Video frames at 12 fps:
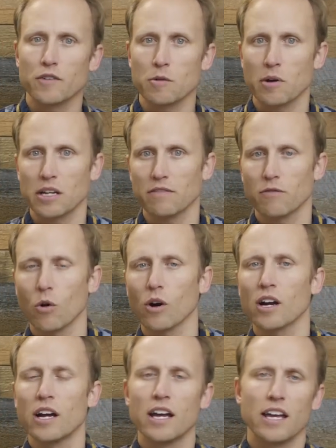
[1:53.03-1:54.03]
your money
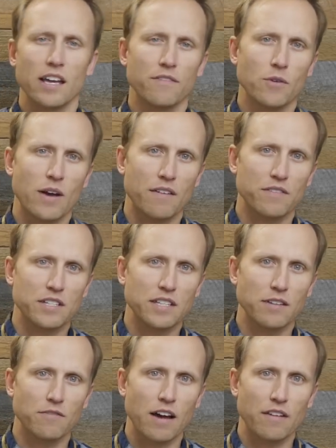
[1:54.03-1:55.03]
for if you have the
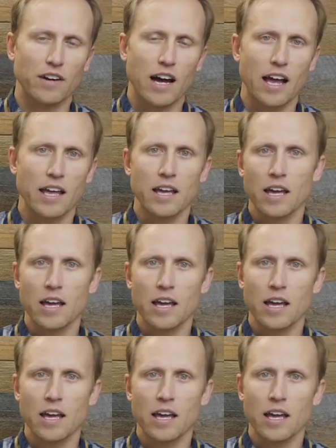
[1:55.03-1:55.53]
T5i.